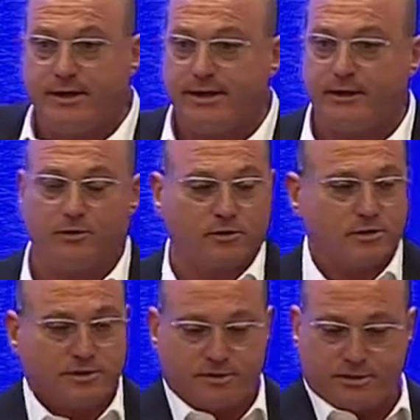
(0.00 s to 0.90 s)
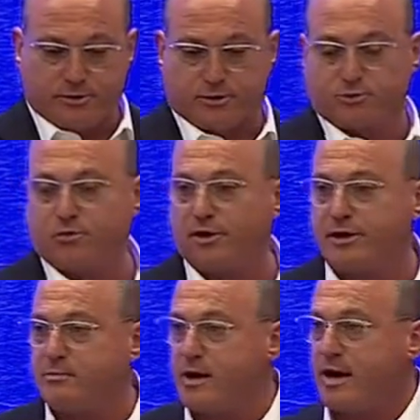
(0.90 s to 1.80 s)
He looks at Caesar's
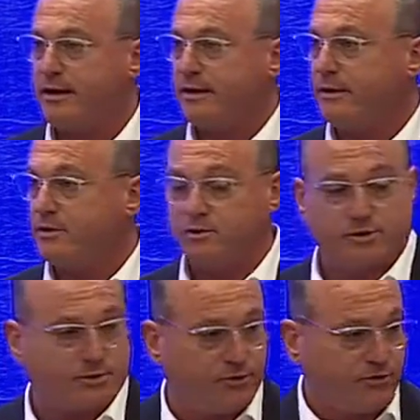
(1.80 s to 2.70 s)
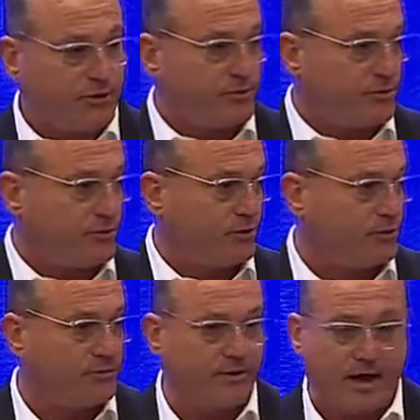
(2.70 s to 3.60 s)
bloody body. He looks at the senators
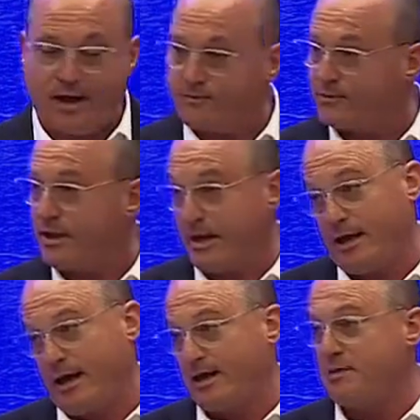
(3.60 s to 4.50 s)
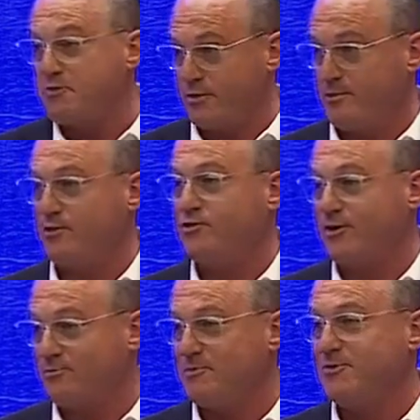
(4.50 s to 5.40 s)
holding their knives, and they pretty much
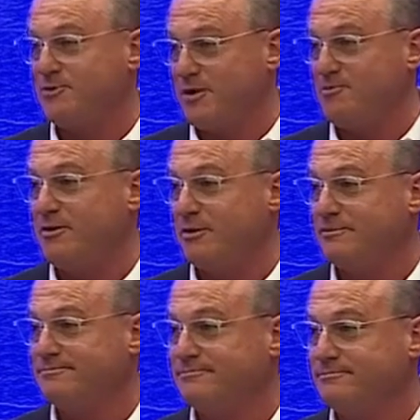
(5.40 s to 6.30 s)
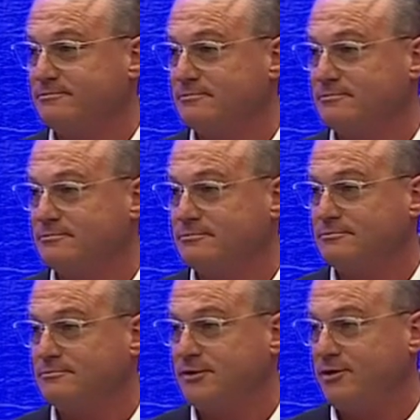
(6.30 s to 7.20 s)
give him the same deal
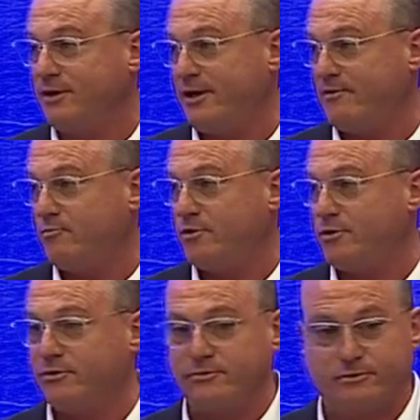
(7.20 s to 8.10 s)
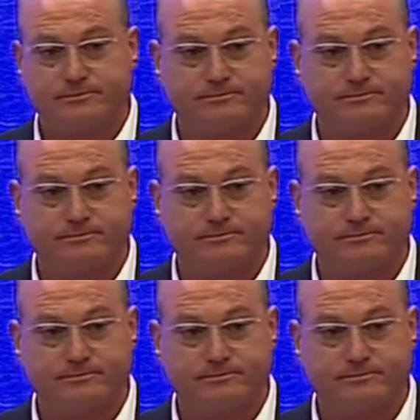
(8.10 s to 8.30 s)
that they gave Brutus.